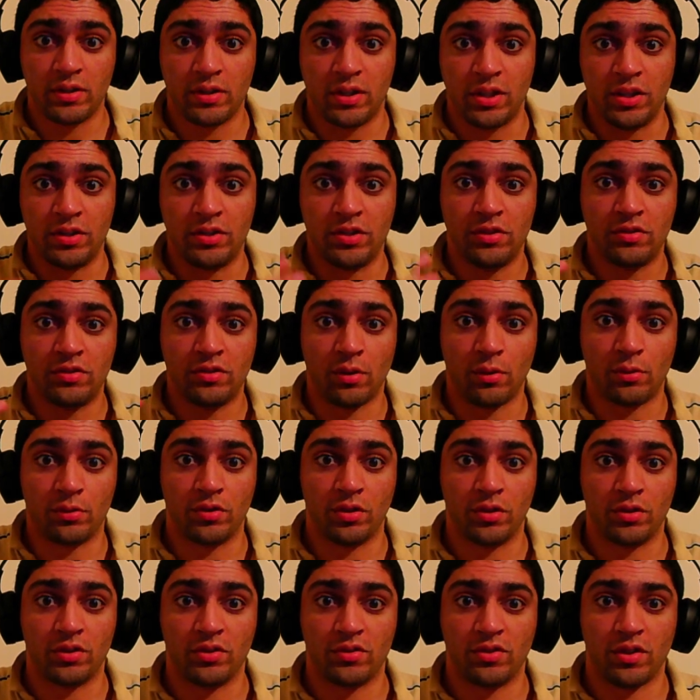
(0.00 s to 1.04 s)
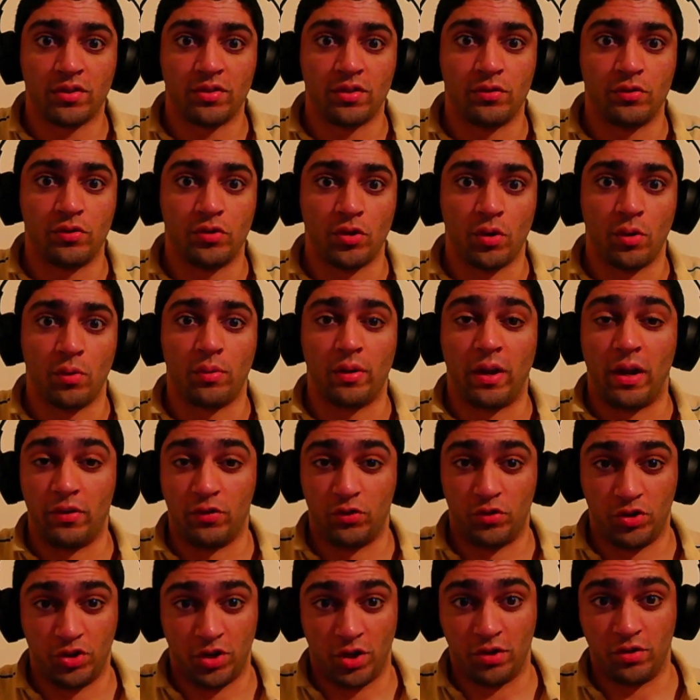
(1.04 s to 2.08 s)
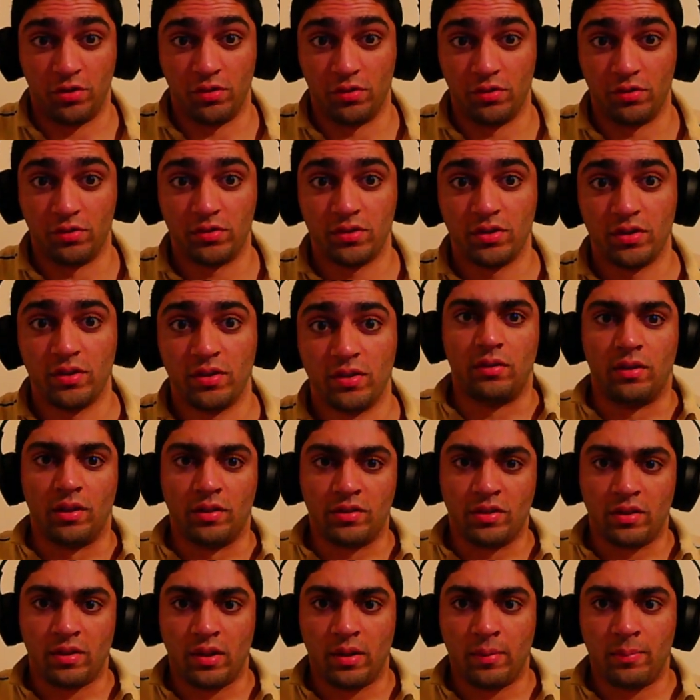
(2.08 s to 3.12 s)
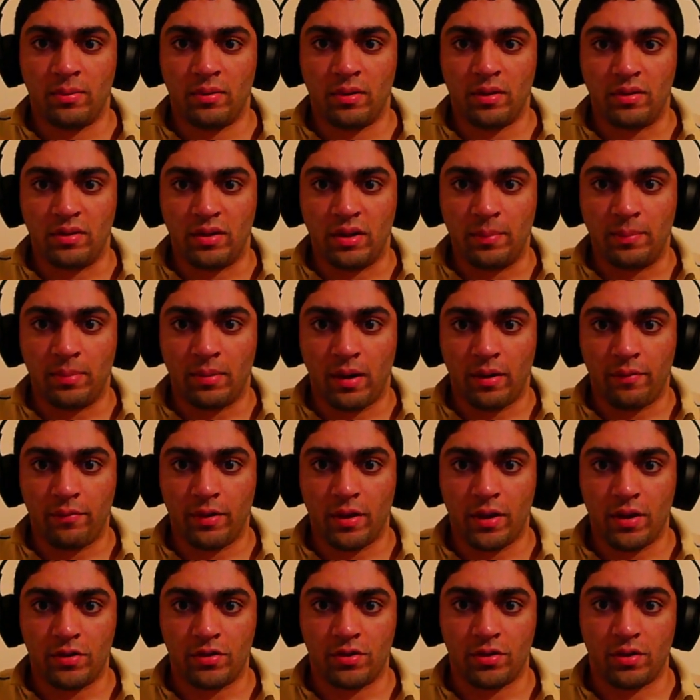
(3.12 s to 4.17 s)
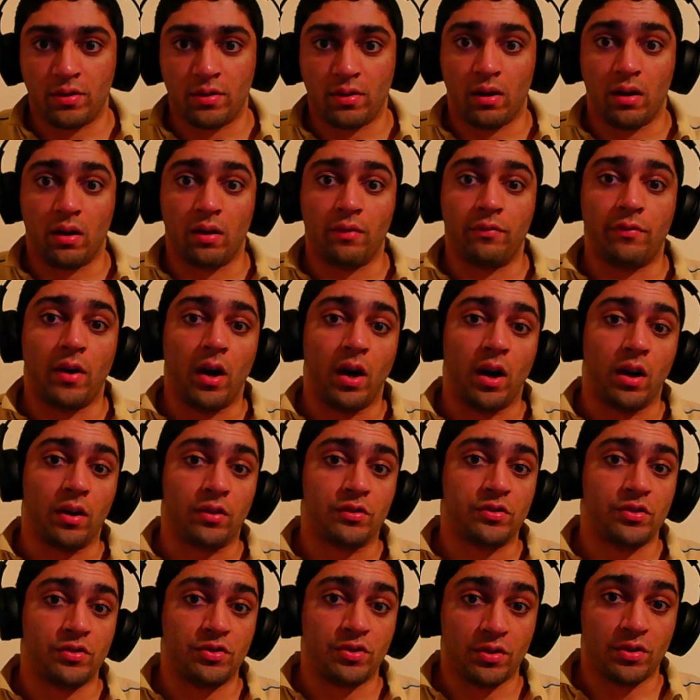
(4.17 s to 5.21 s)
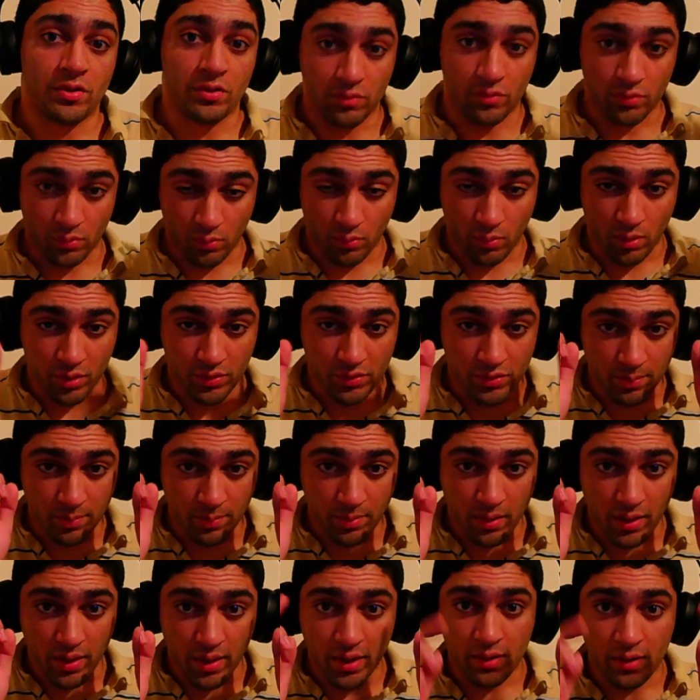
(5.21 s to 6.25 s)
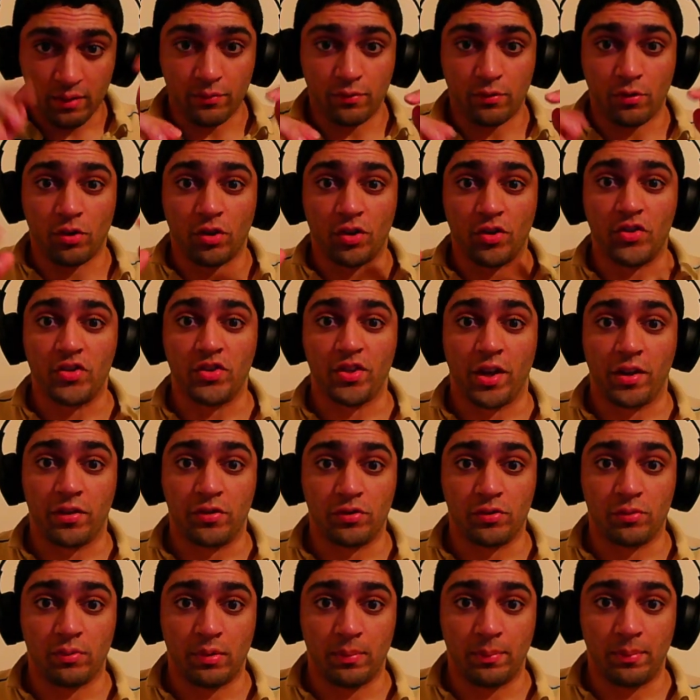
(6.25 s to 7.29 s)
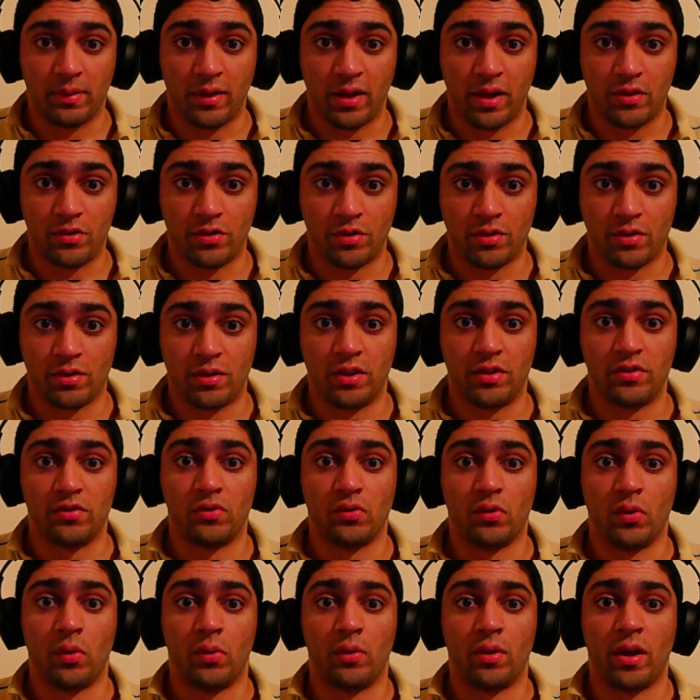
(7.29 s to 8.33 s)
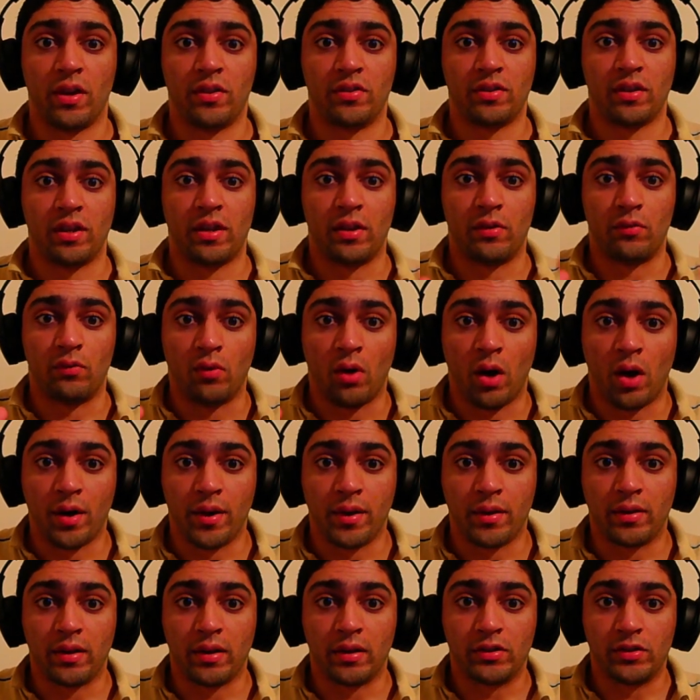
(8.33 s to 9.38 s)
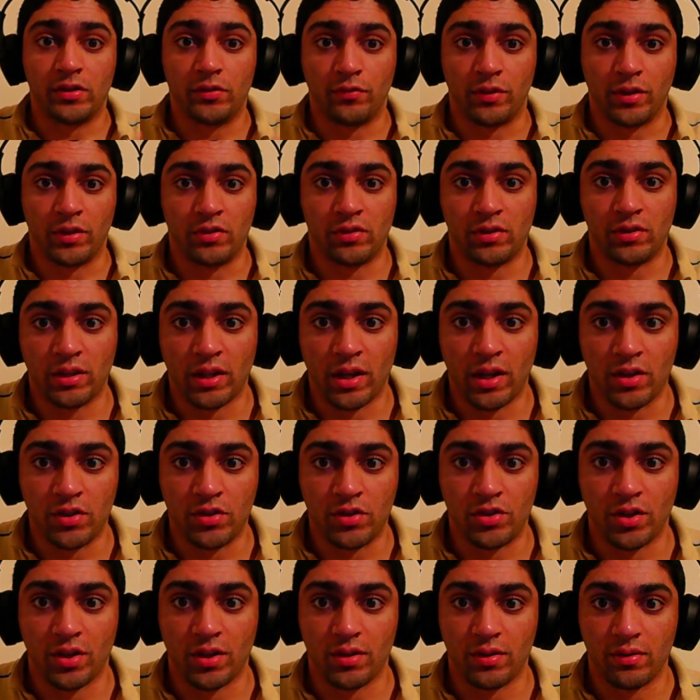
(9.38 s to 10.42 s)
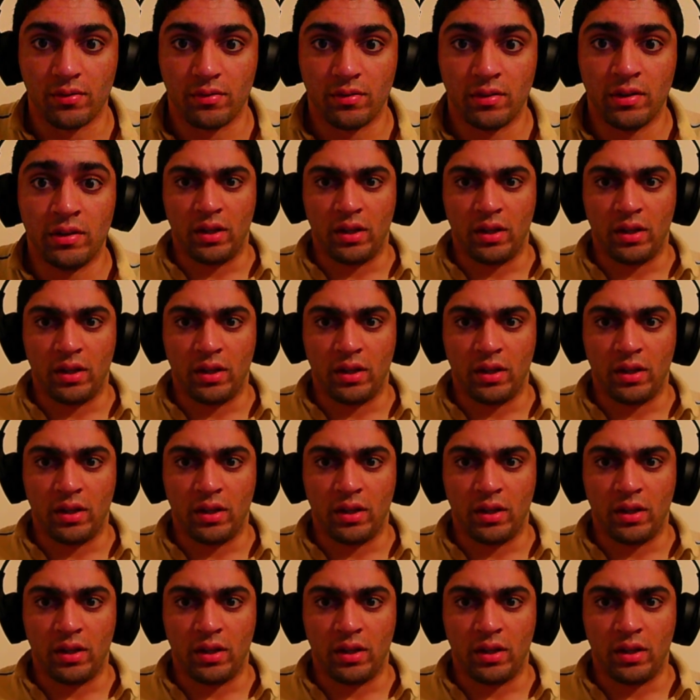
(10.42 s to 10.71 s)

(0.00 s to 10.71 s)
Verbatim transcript: Kichizo took this as a joke and chuckled. The deliberate deprivation of oxygen to one's brain for sexual pleasure is known as erotic asphyxiation.